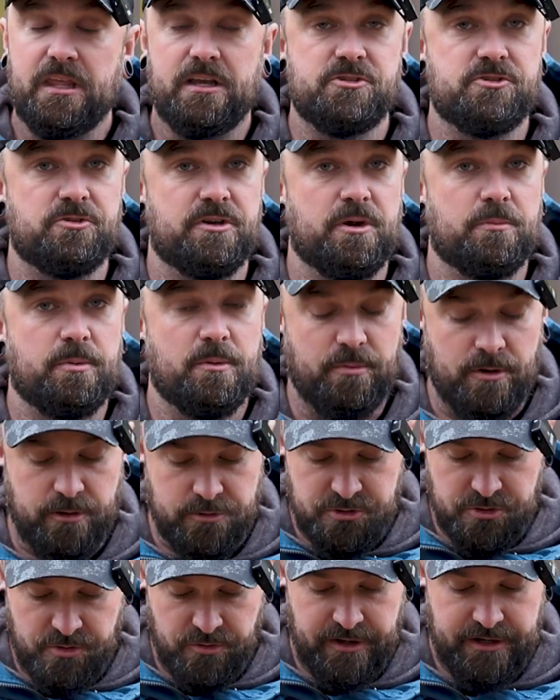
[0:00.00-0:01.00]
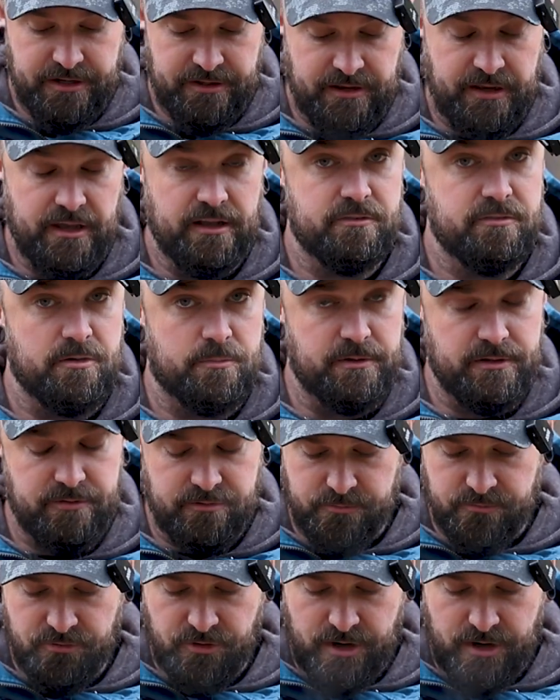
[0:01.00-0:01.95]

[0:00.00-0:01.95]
string up a poncho or anything else or build some